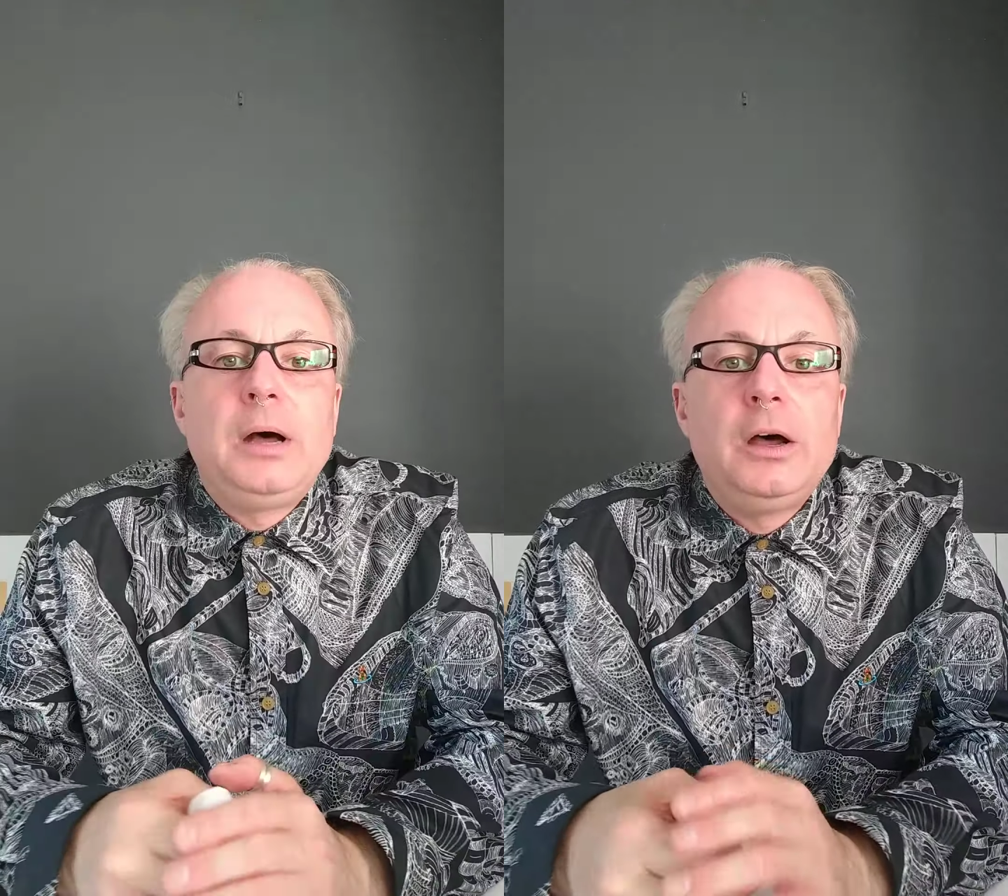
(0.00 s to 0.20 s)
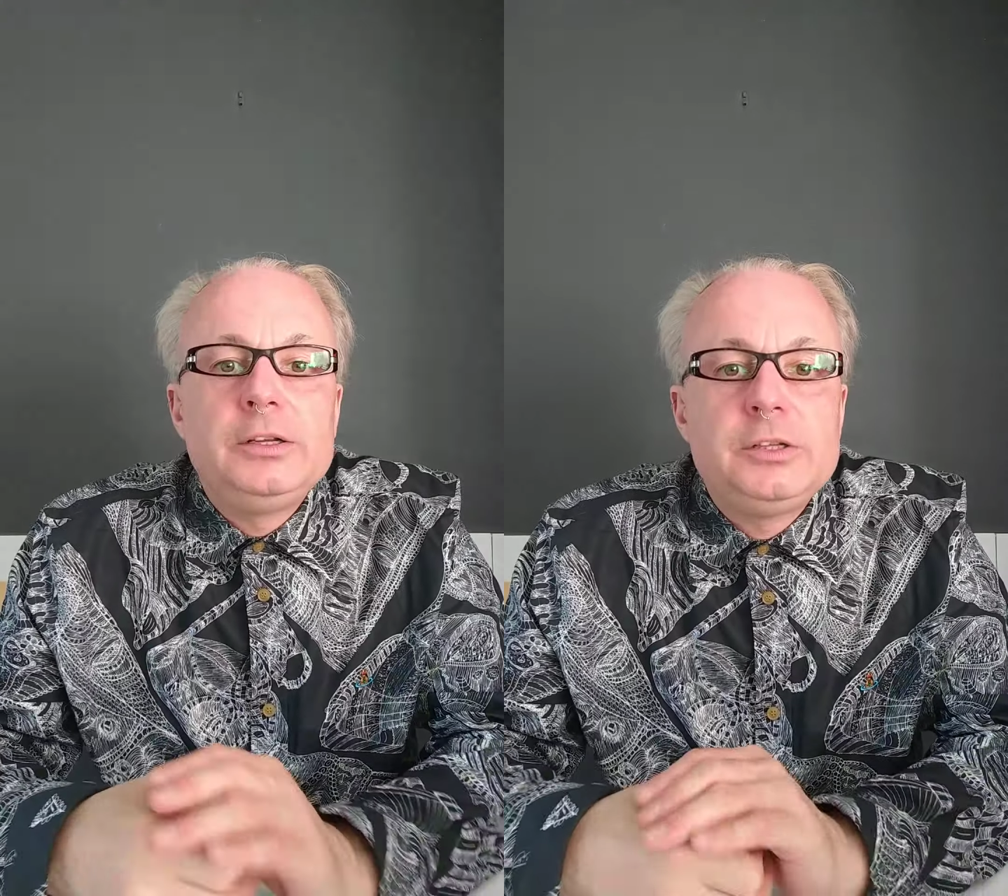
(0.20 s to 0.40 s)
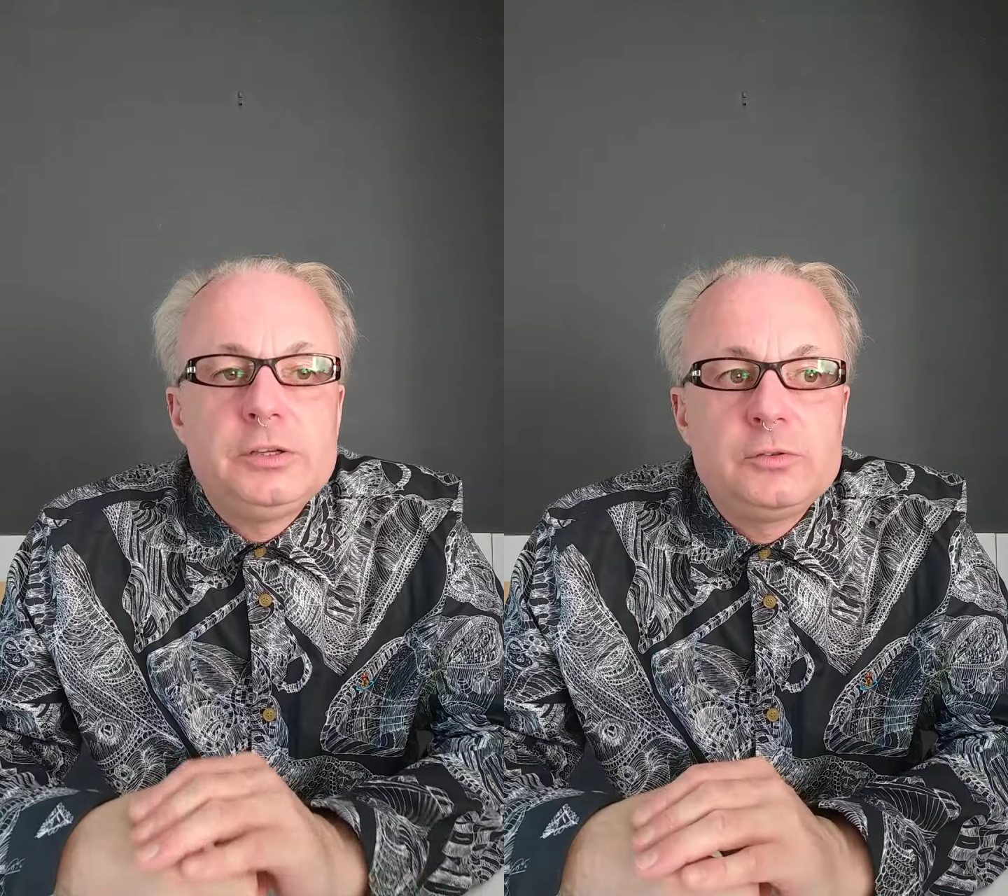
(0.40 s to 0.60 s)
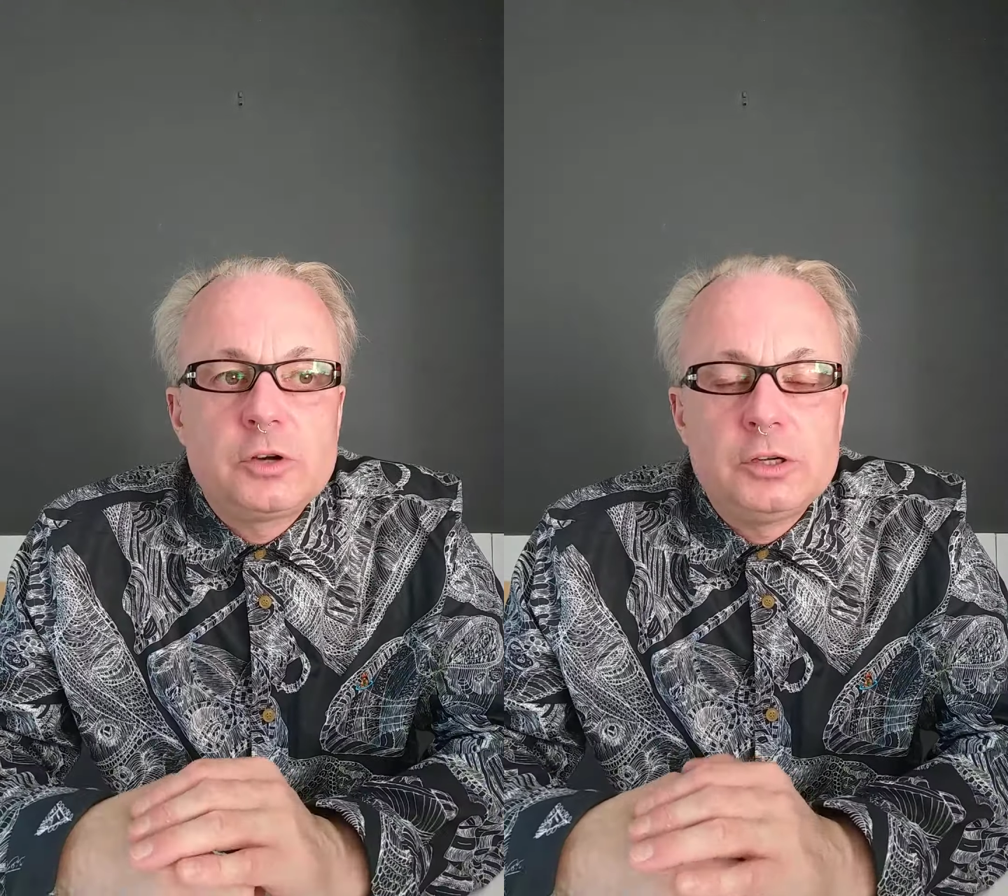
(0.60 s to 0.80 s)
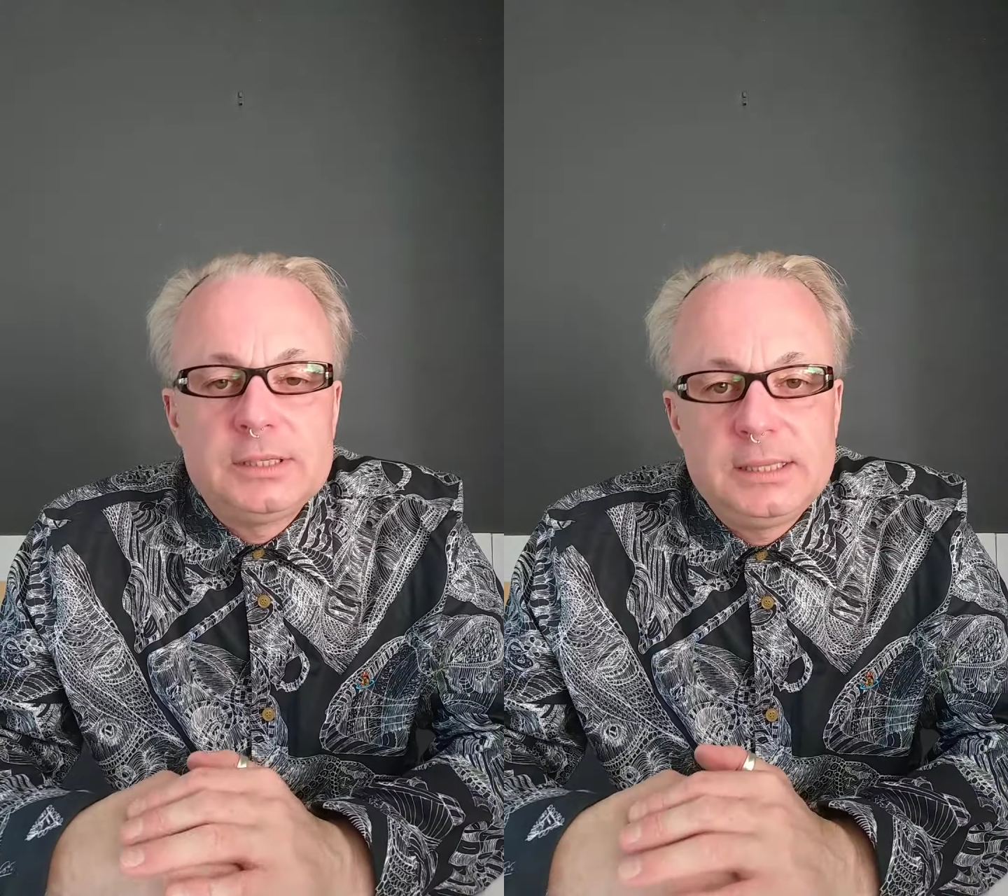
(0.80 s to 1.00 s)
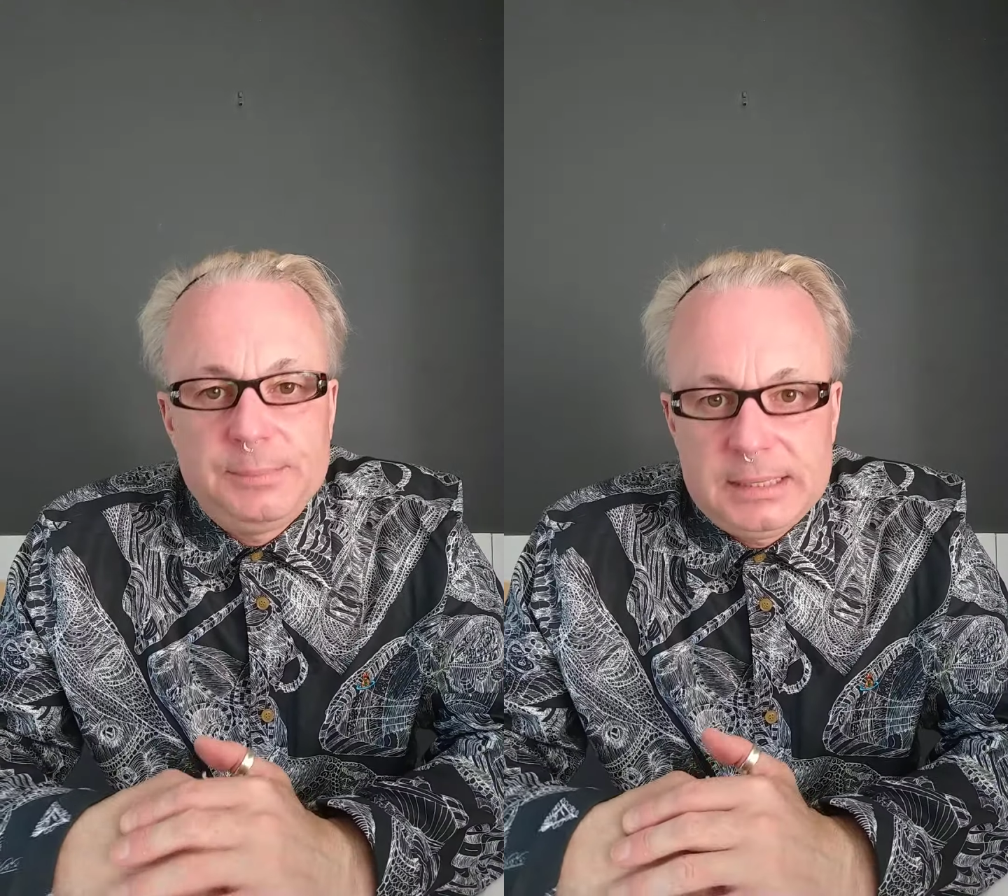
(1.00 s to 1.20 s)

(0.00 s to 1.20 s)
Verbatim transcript: but I do try to the